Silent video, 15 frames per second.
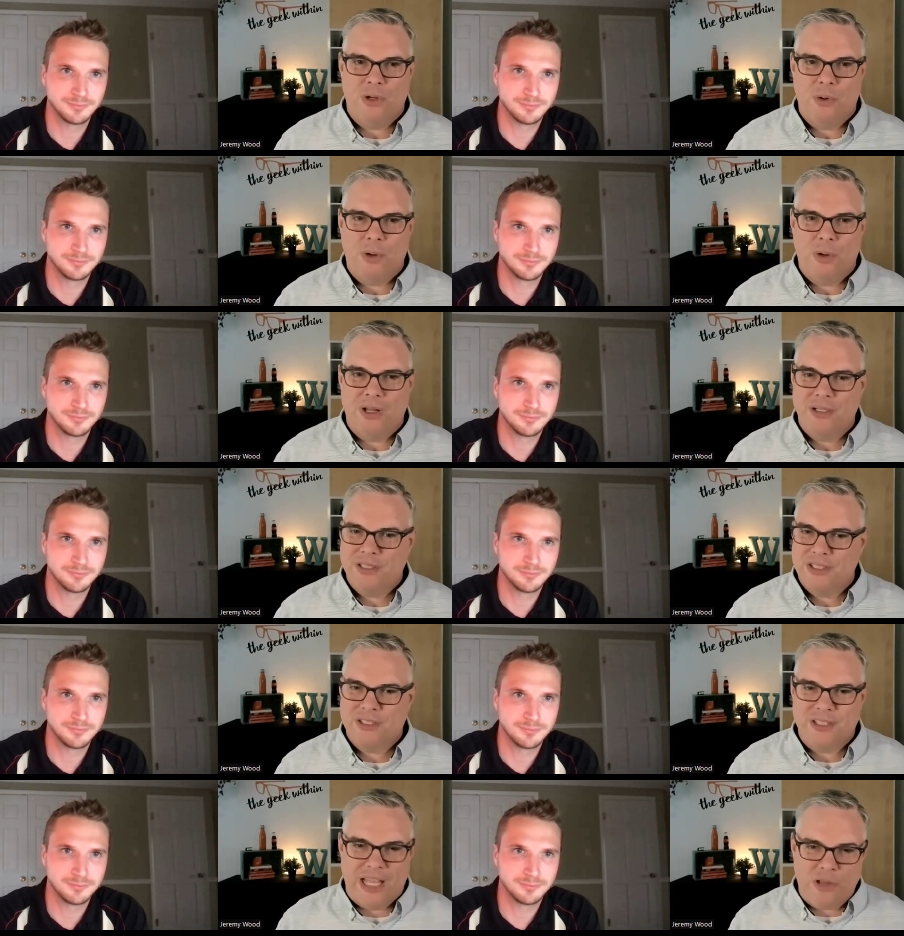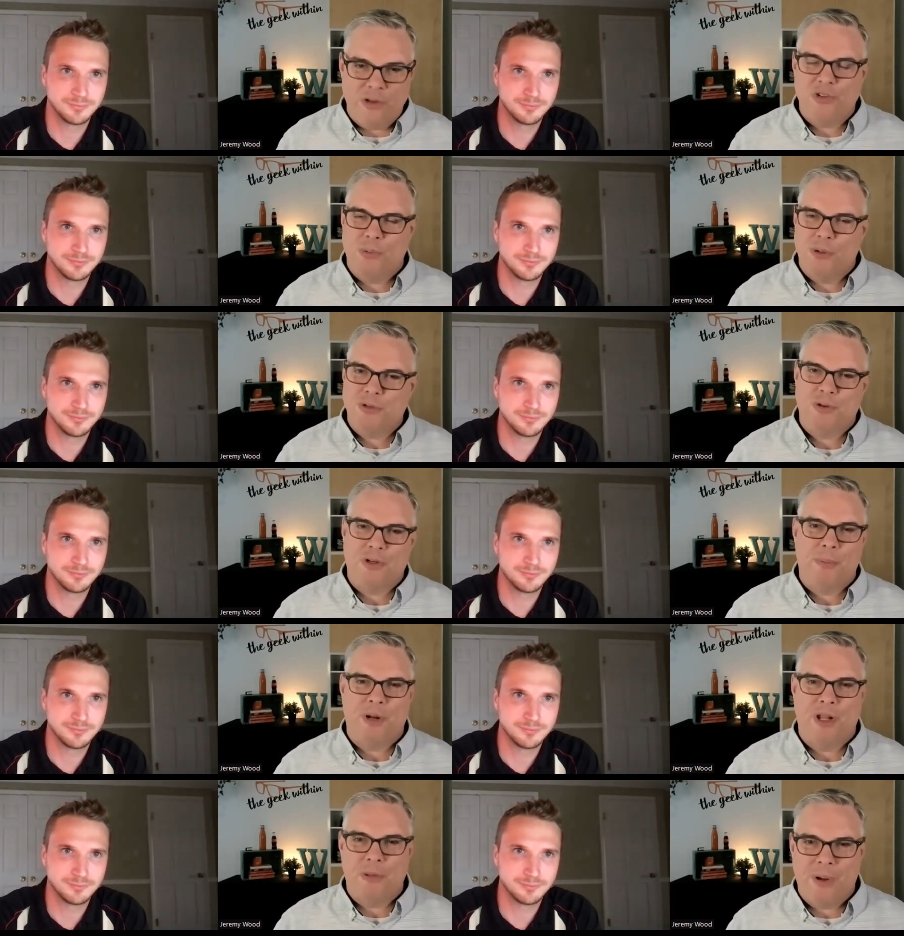Speaker 1: So uh, just thank you so much
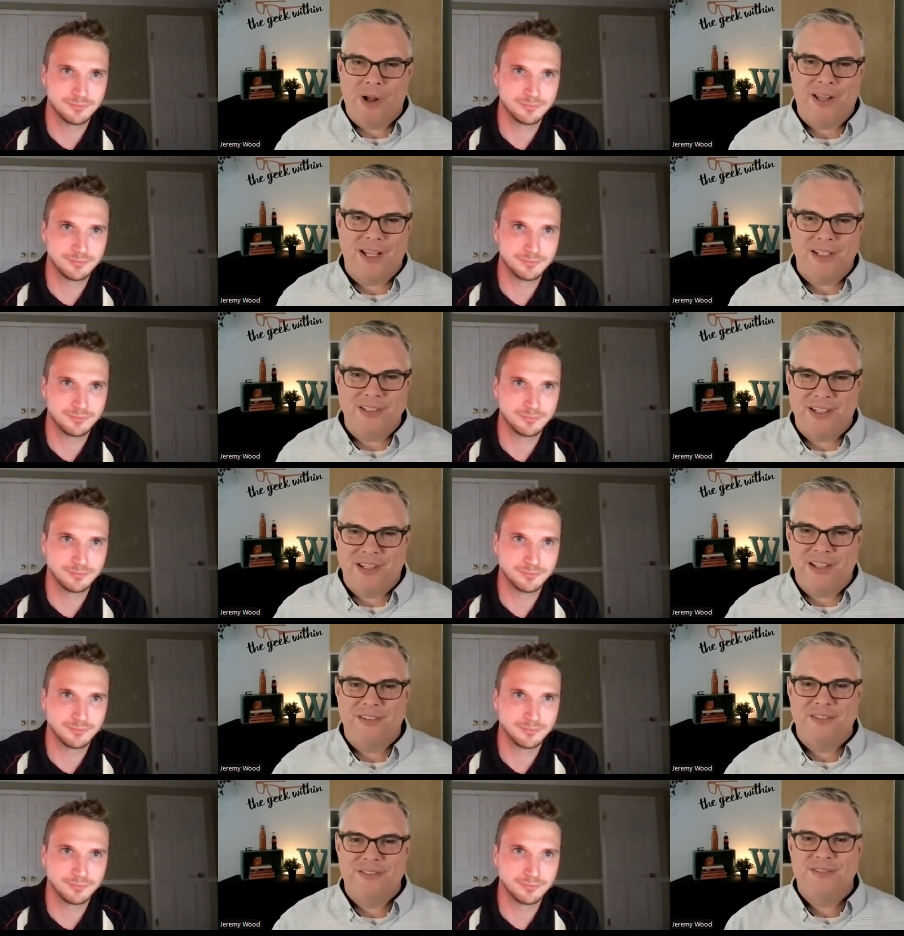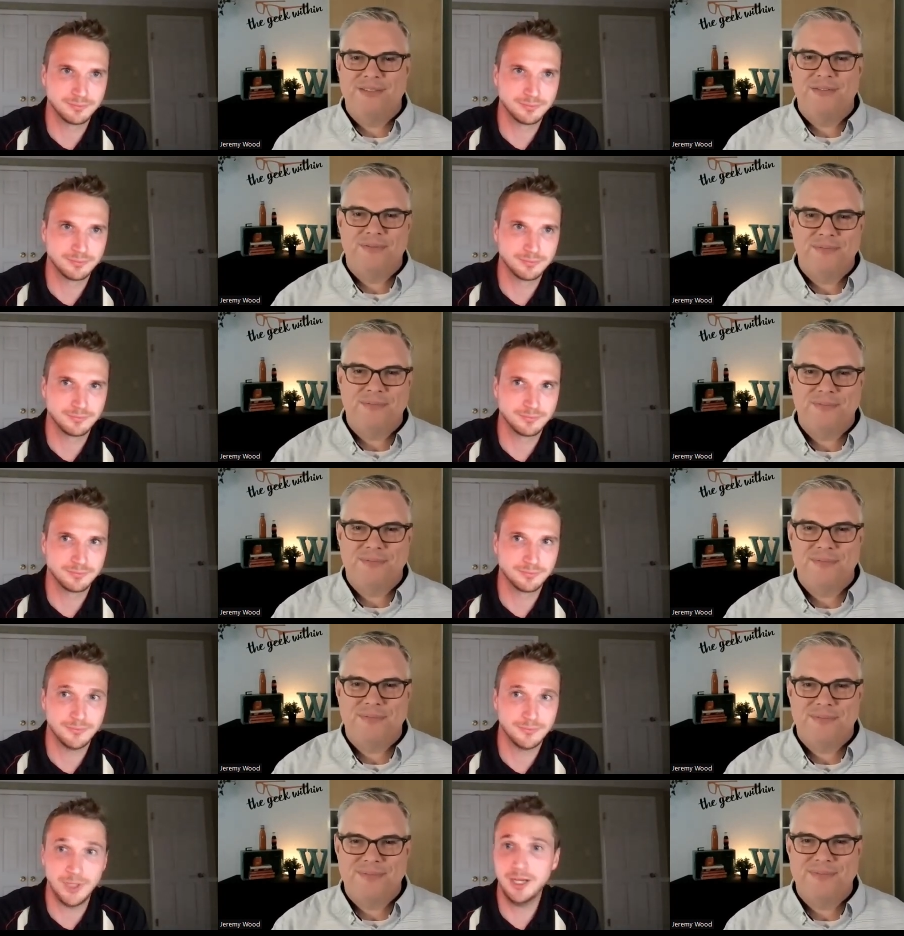for coming on the podcast today.
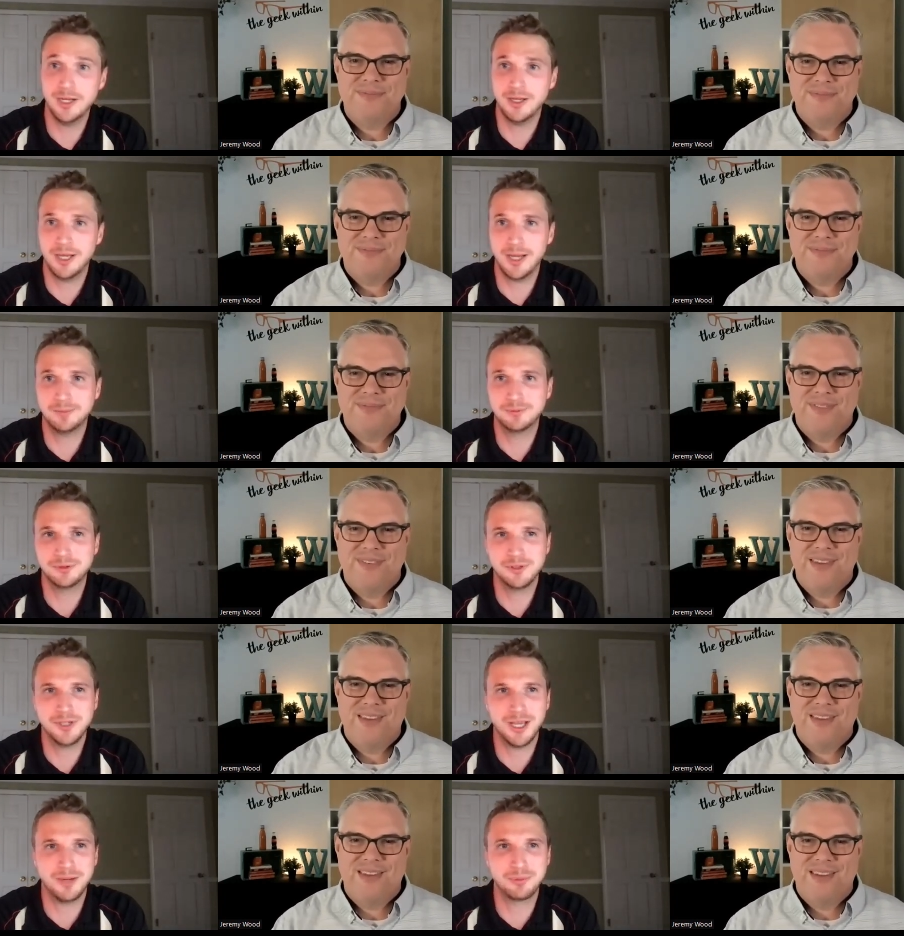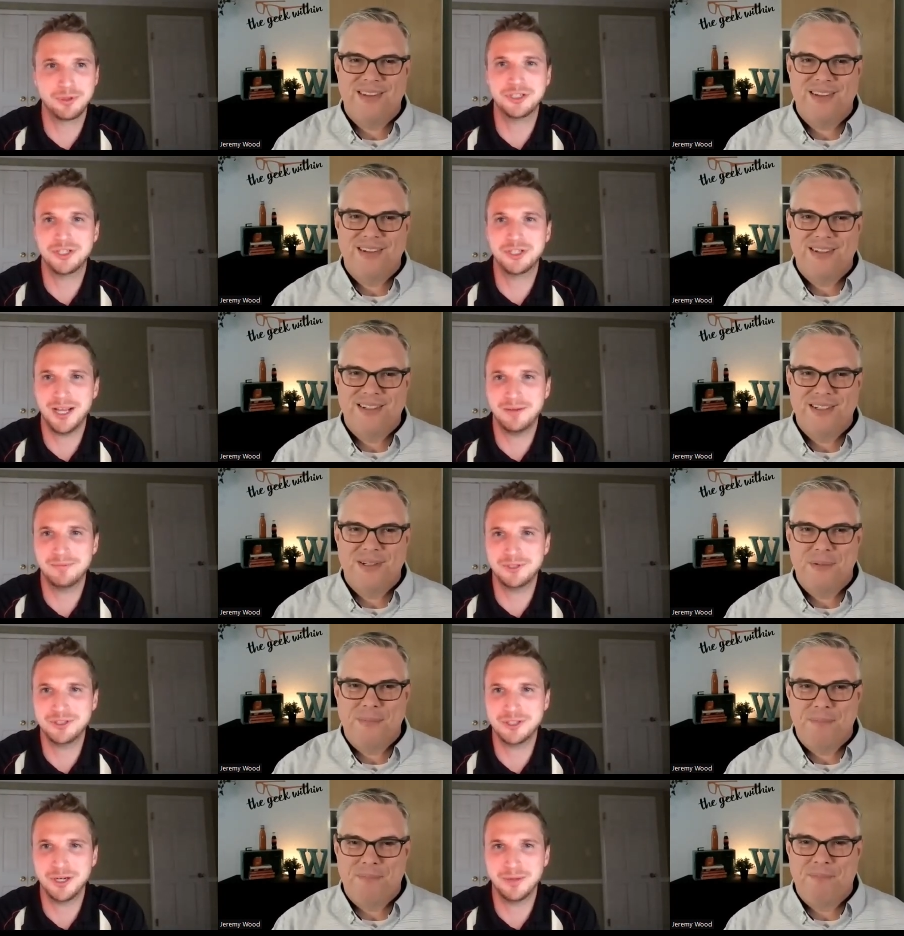
Speaker 2: Yeah, absolutely. I appreciate
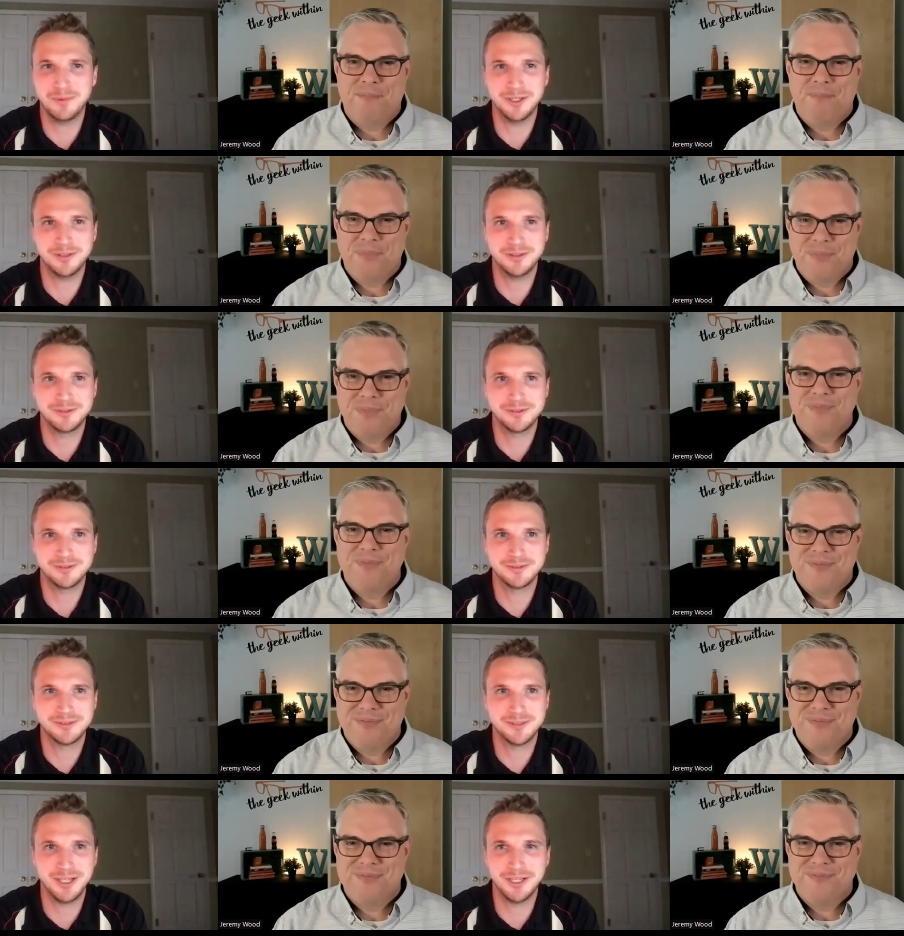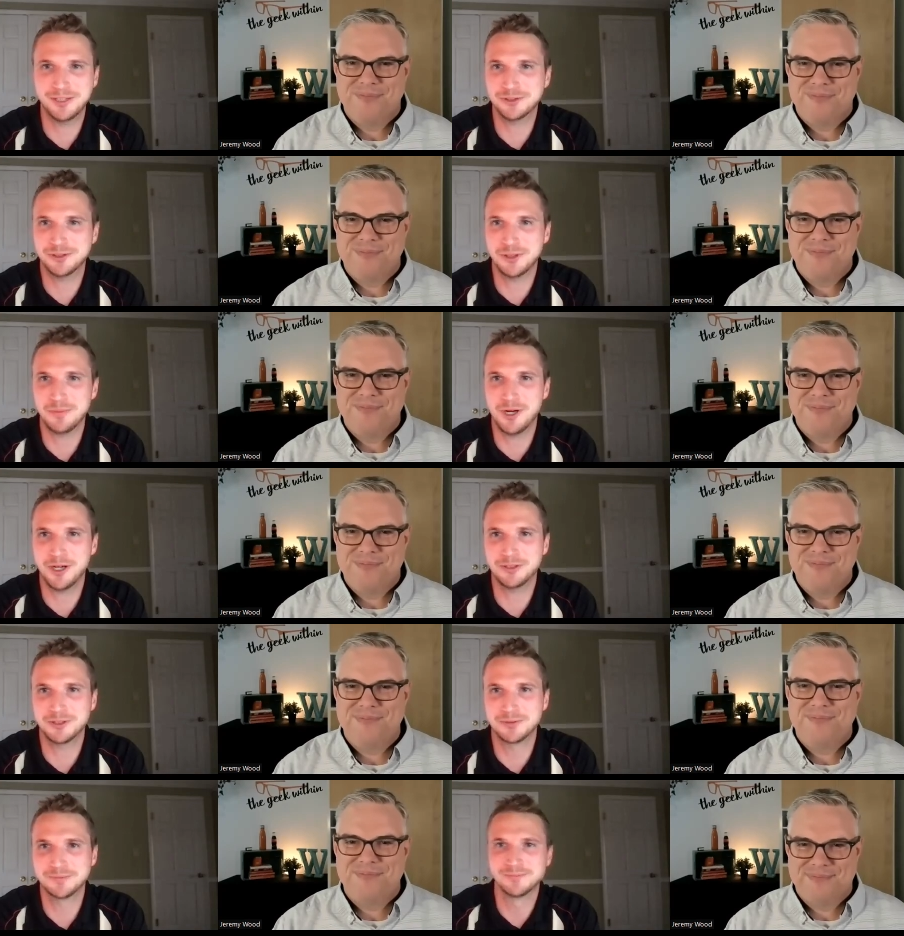having me, Jeremy. Thank you so
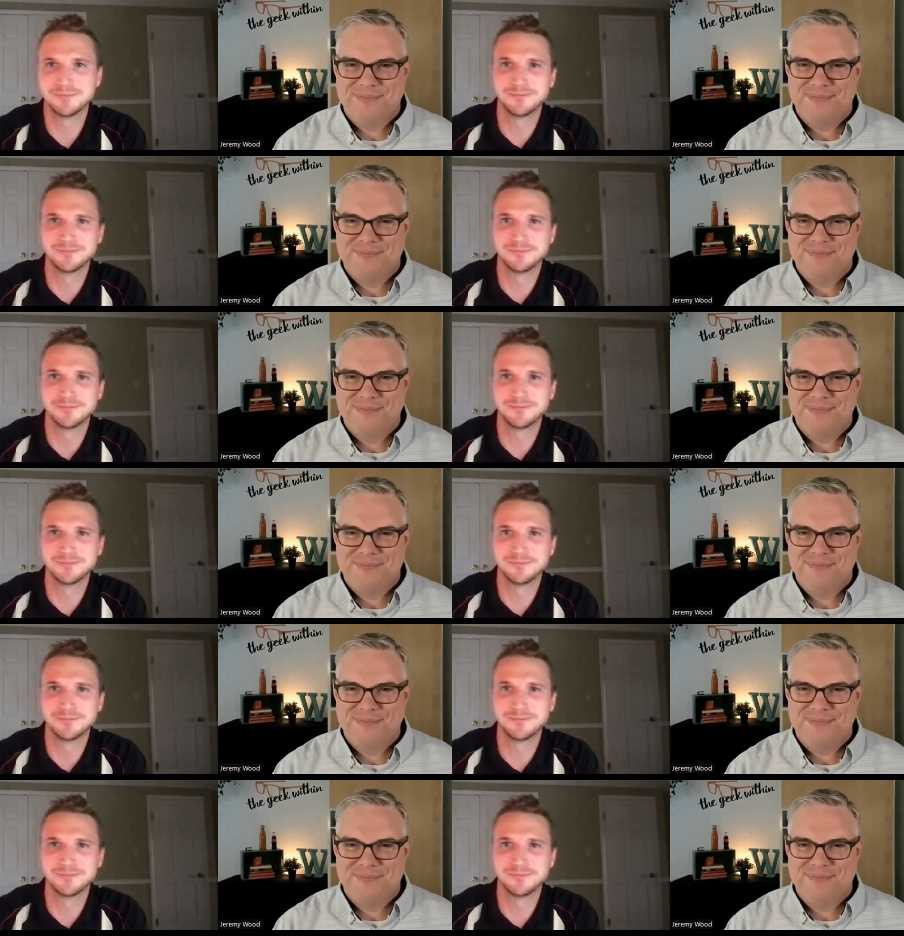much.